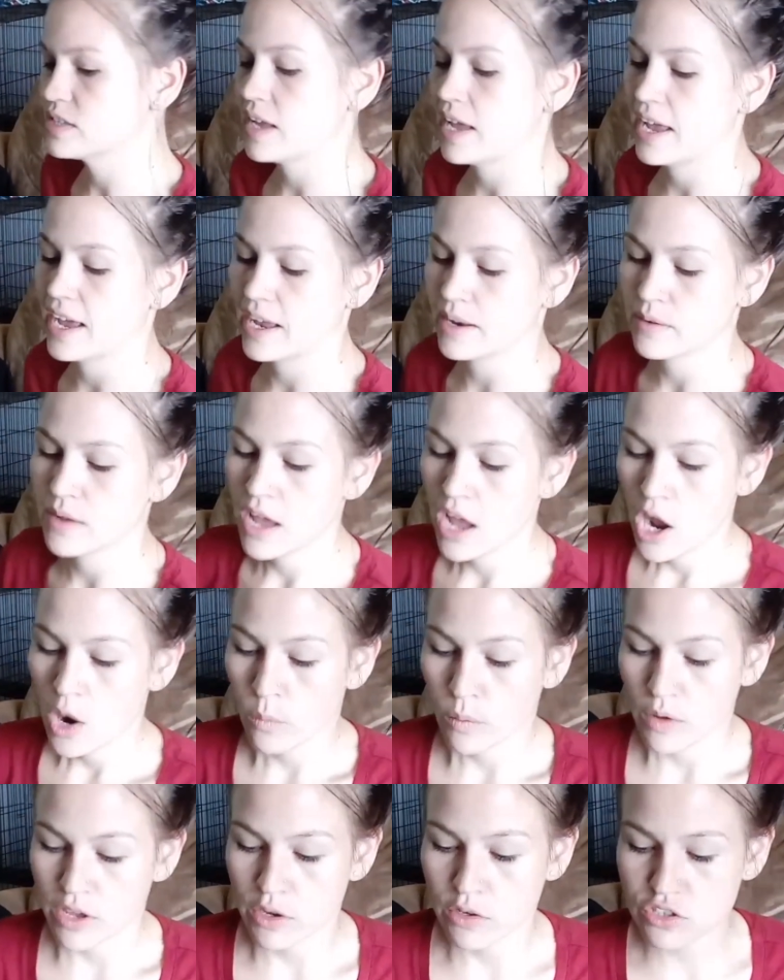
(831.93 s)
and
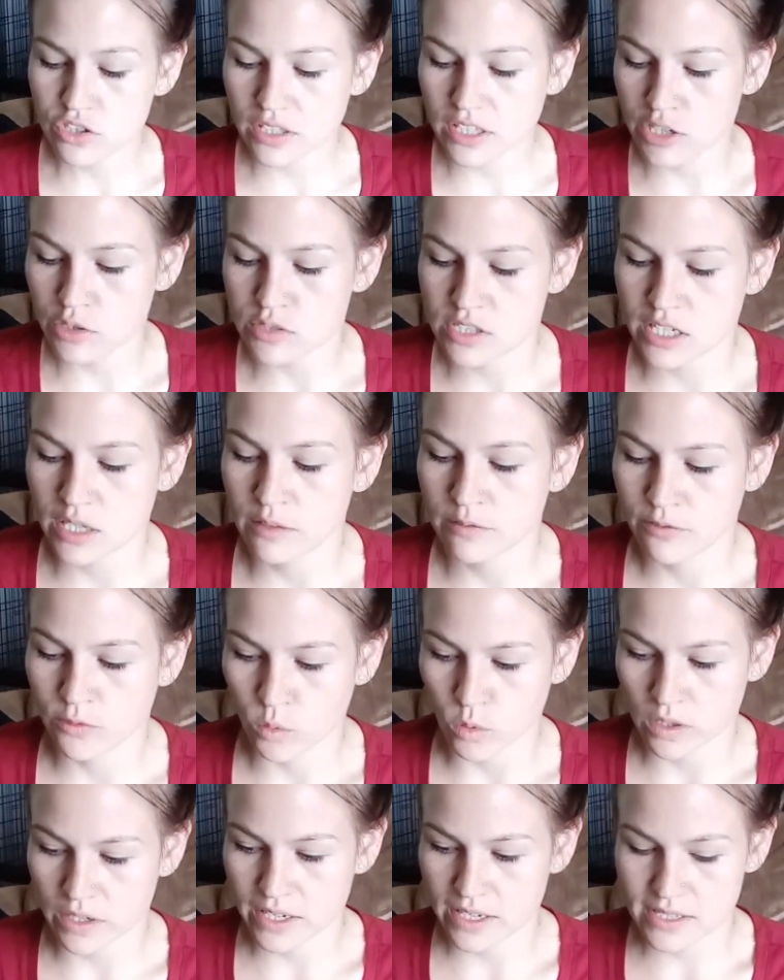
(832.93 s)
we usually use
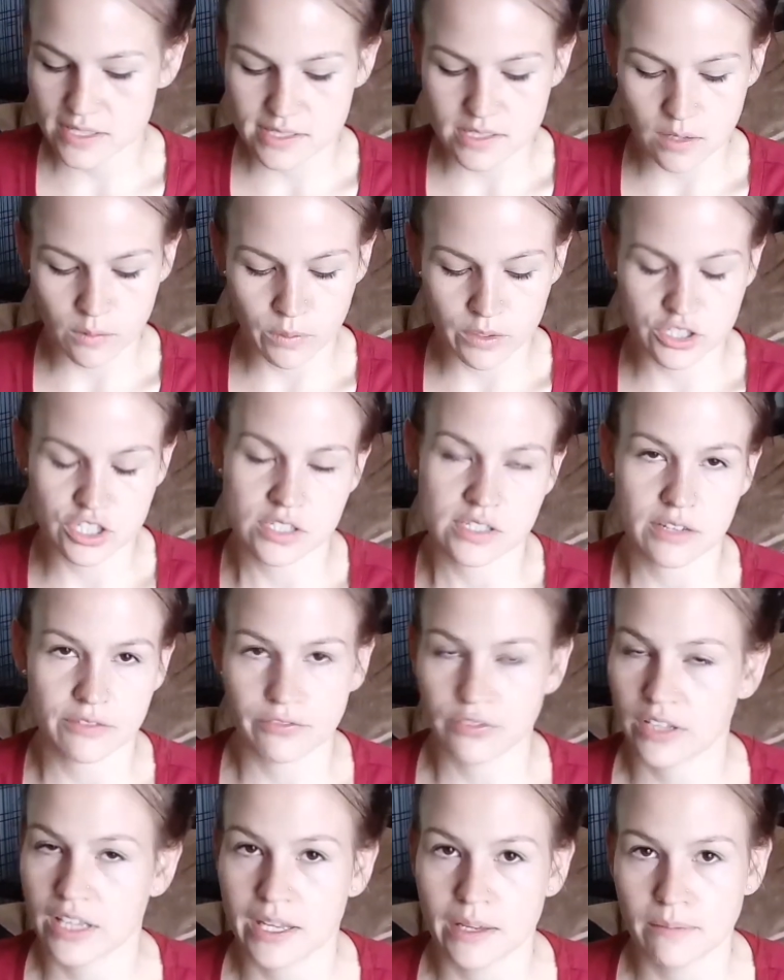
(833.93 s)
Comfortis, which is a
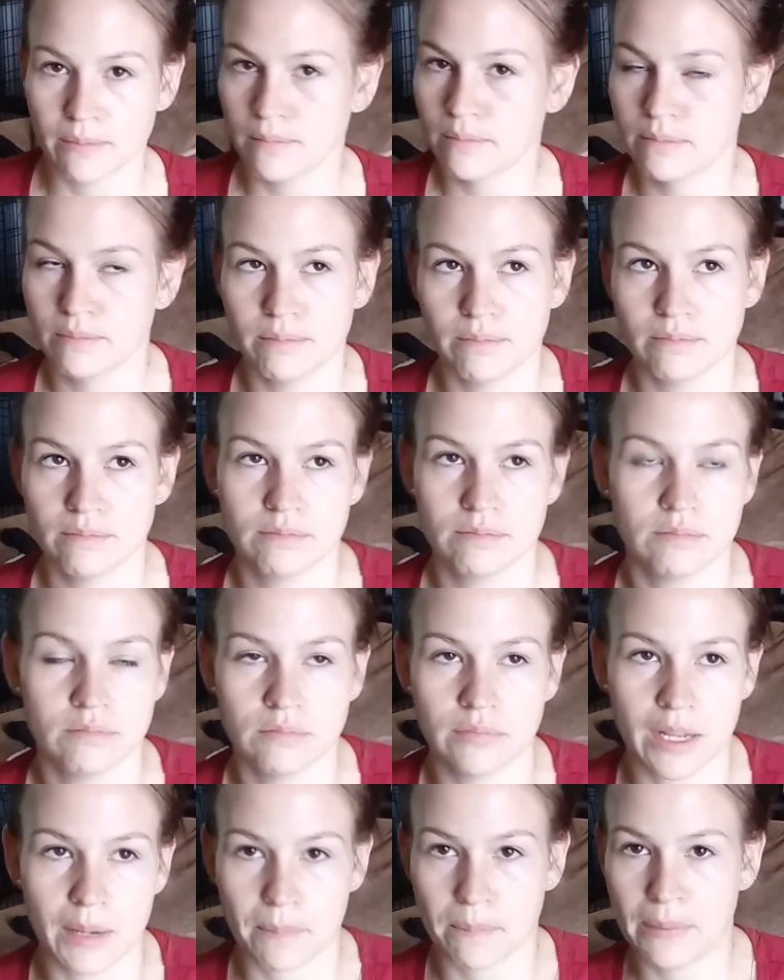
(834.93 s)
flea
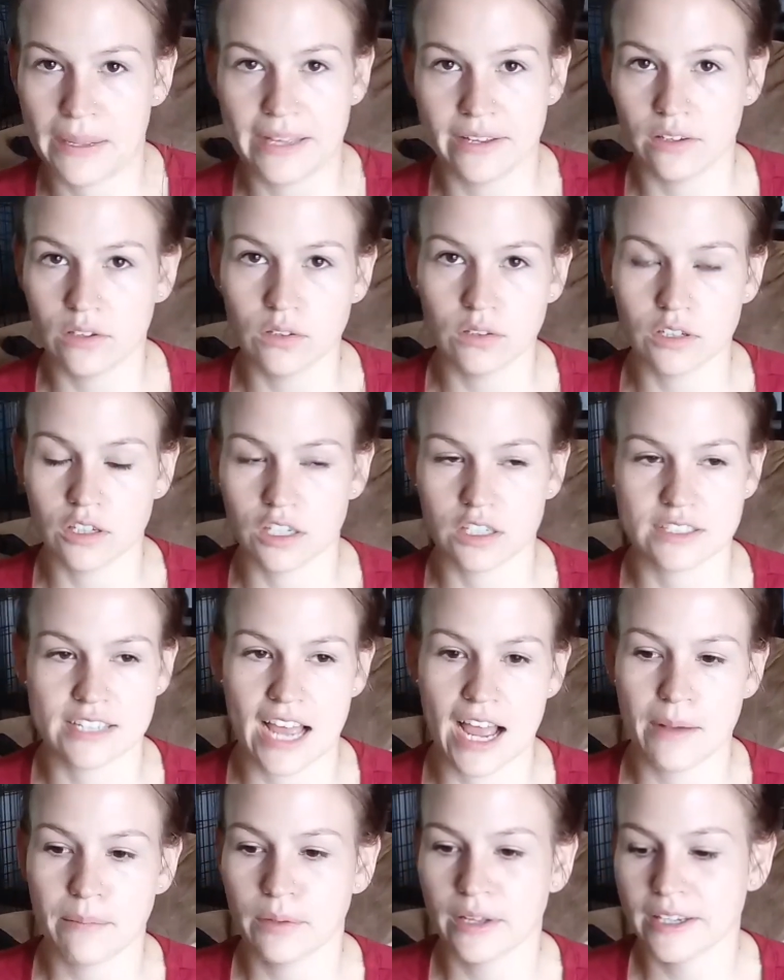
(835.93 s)
like pill or
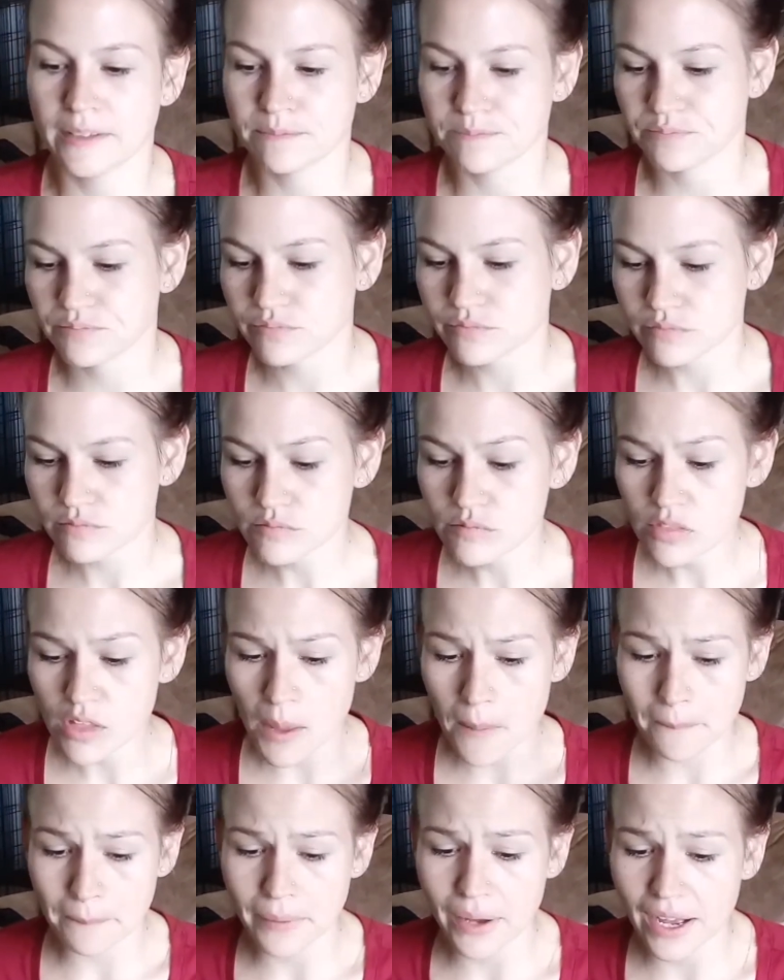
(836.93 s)
tablet,
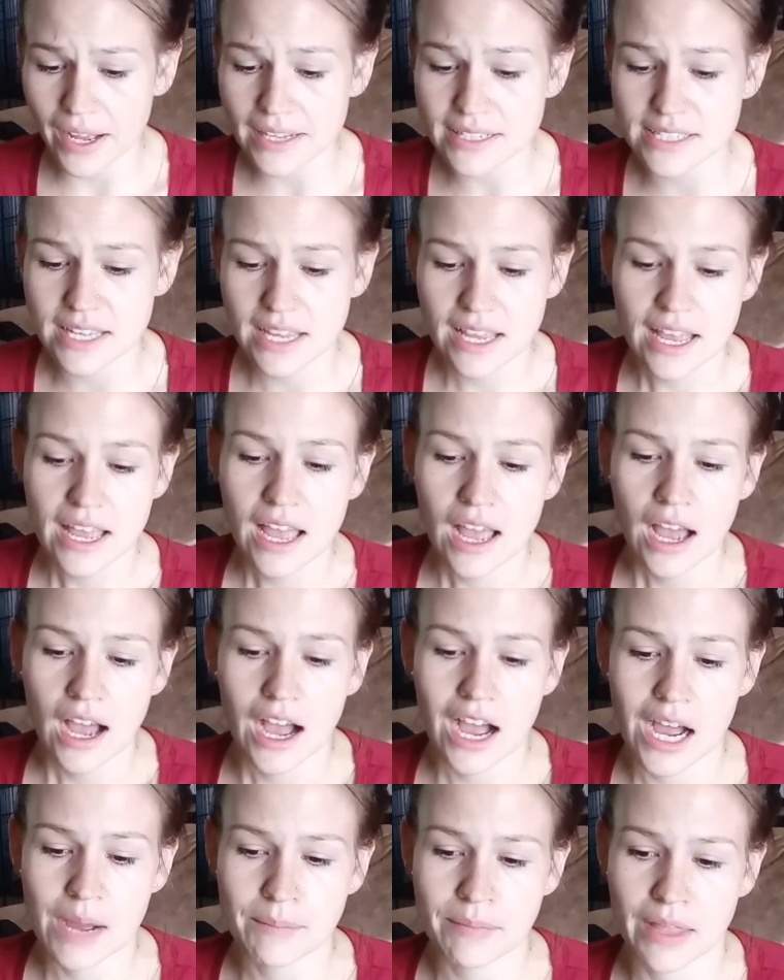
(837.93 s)
but
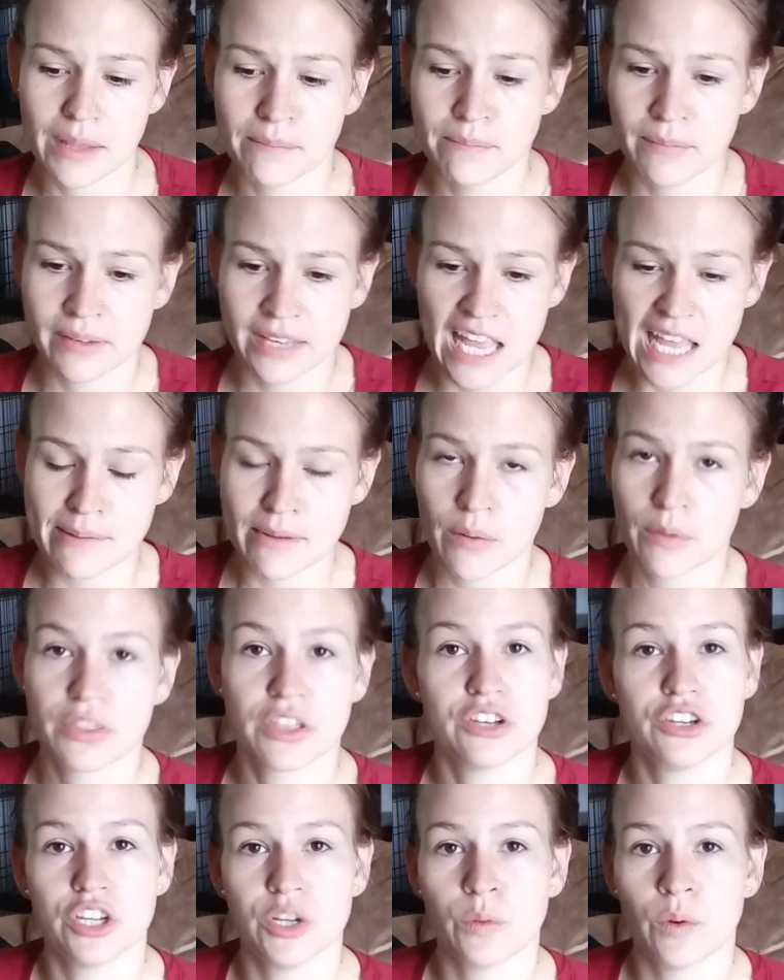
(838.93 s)
um, they came out with a
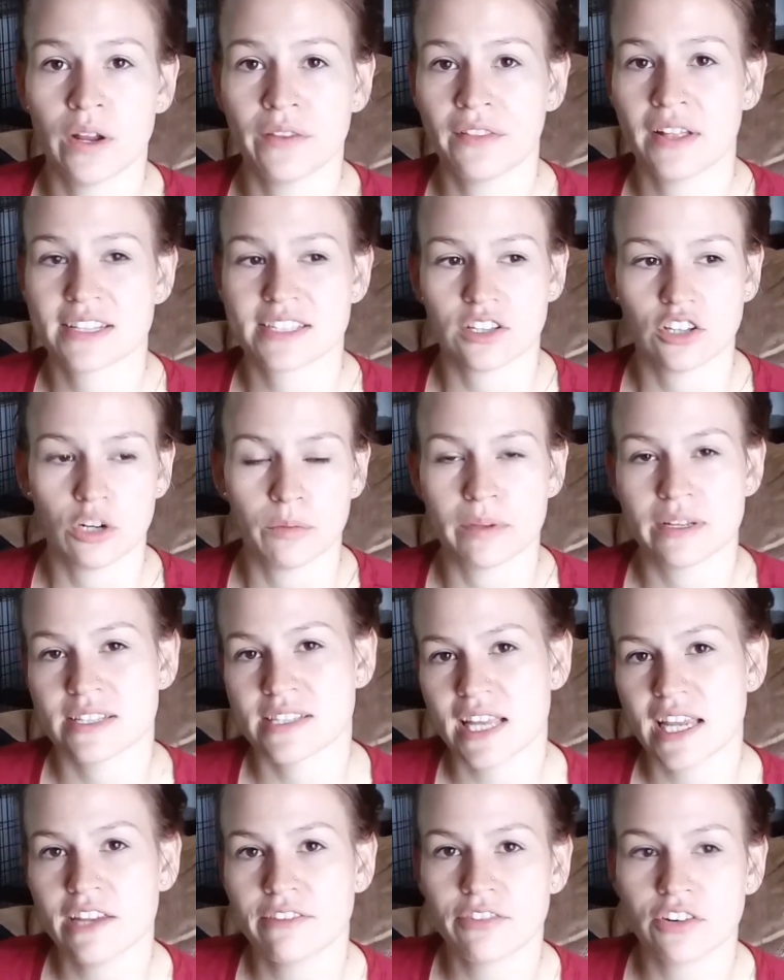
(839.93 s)
new one that's a little bit
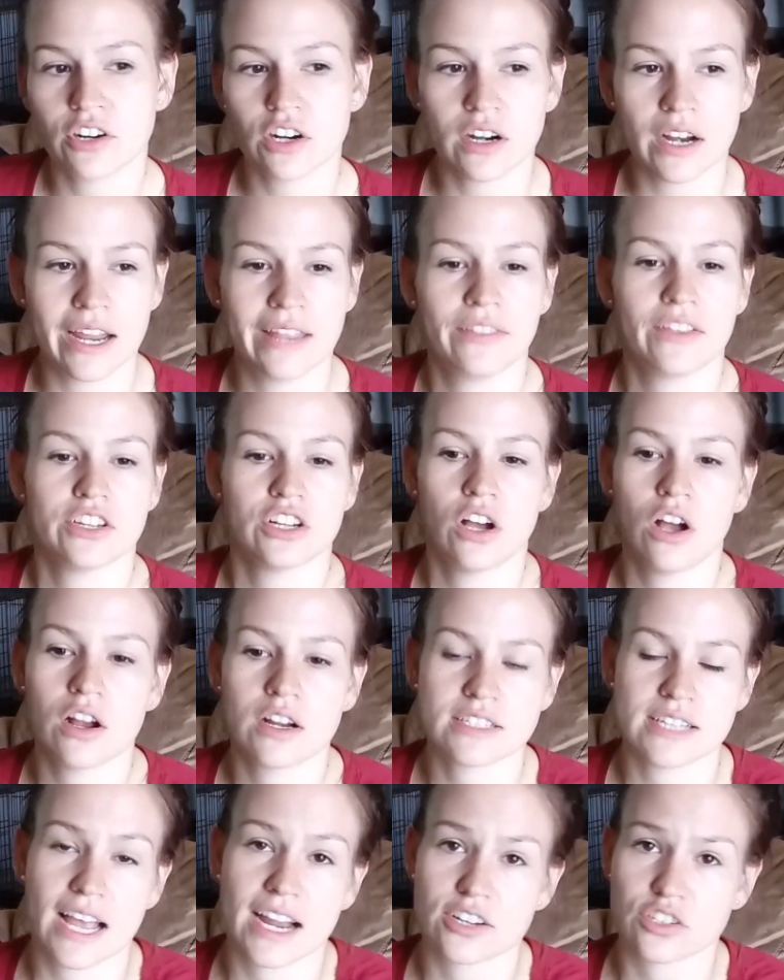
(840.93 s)
safer, and the dogs
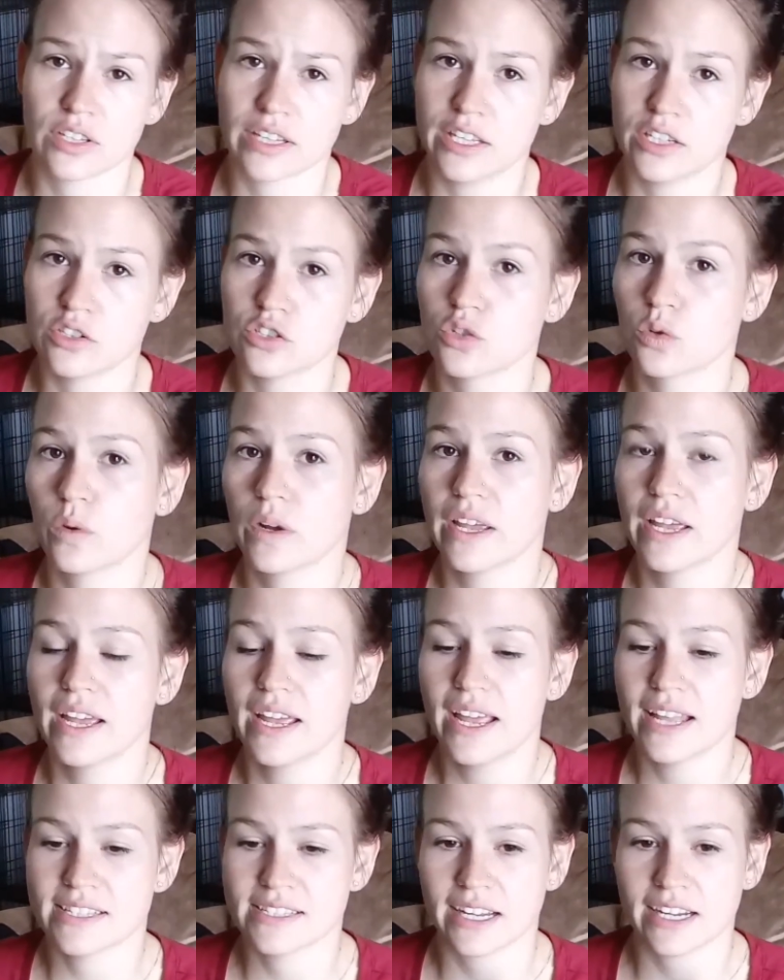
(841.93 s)
actually enjoy it.
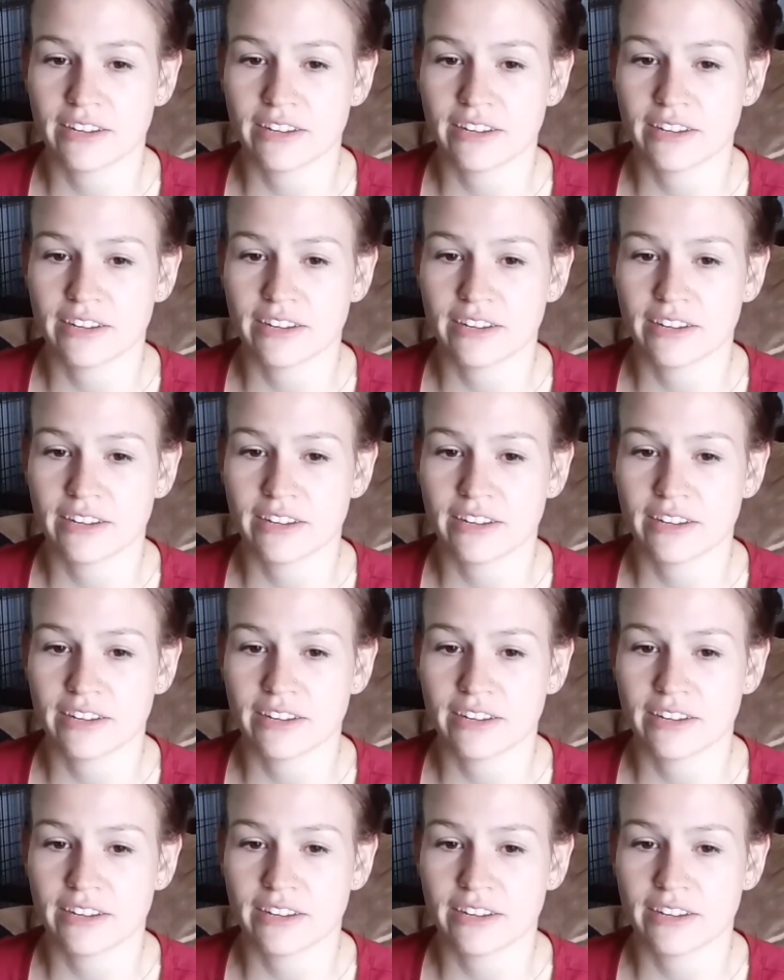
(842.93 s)
It's like a